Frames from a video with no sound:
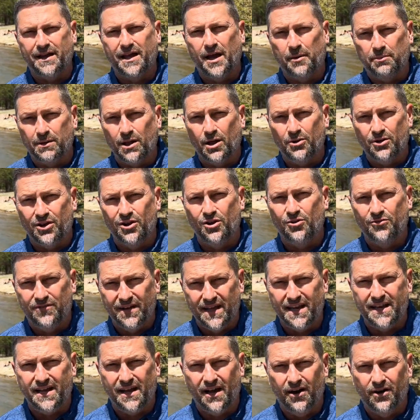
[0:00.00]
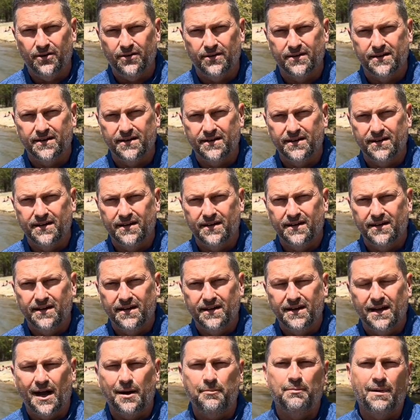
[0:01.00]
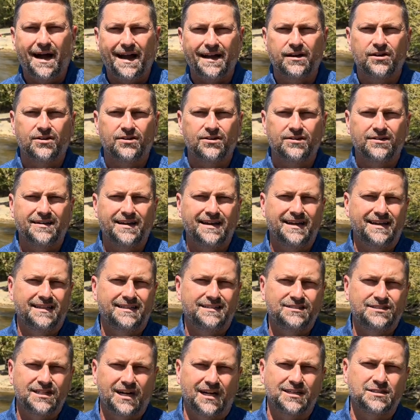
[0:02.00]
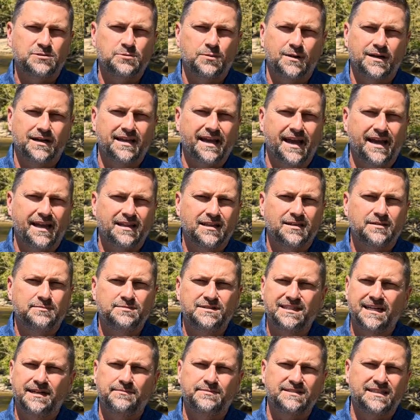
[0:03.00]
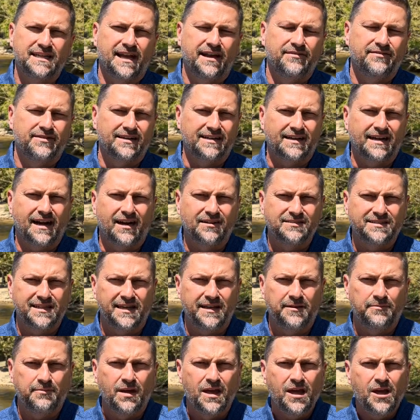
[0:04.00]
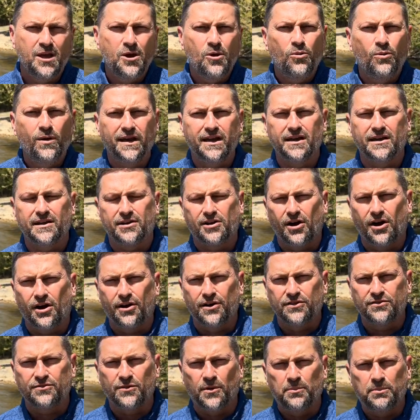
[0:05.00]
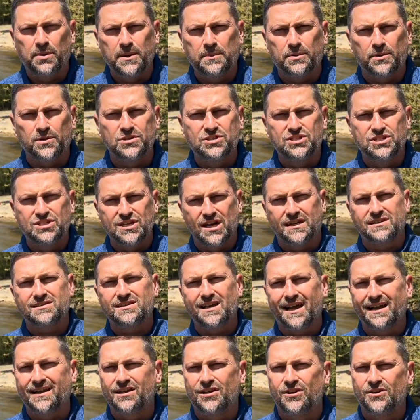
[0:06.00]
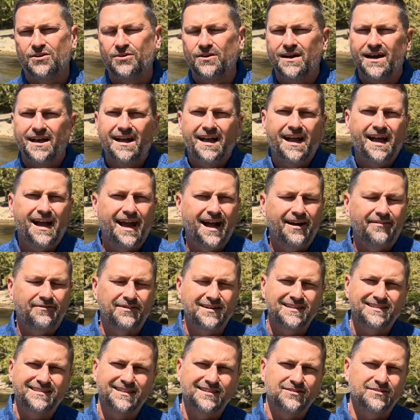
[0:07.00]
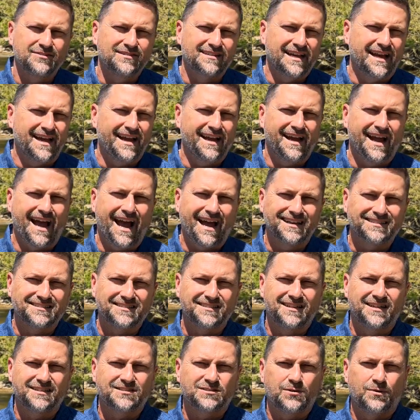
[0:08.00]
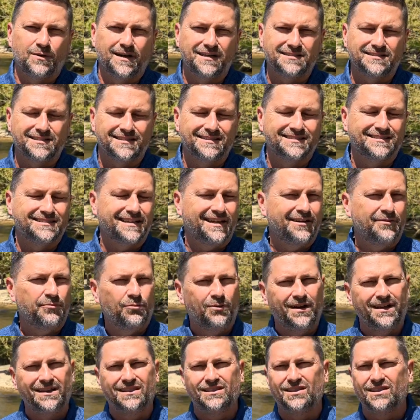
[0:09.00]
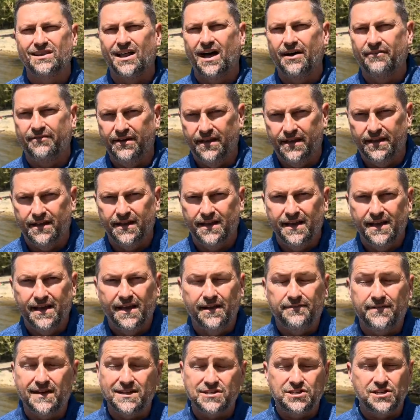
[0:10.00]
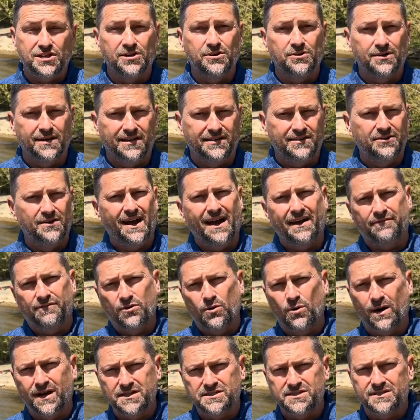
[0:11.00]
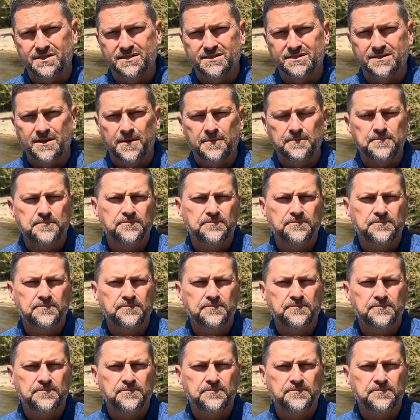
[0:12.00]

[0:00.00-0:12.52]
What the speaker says: we upload a new video. I'm Michael, and Joshua, Caleb, James, David, and our team, we get calls from people just like you every single day asking us questions, and we love it. If that's you and you have questions,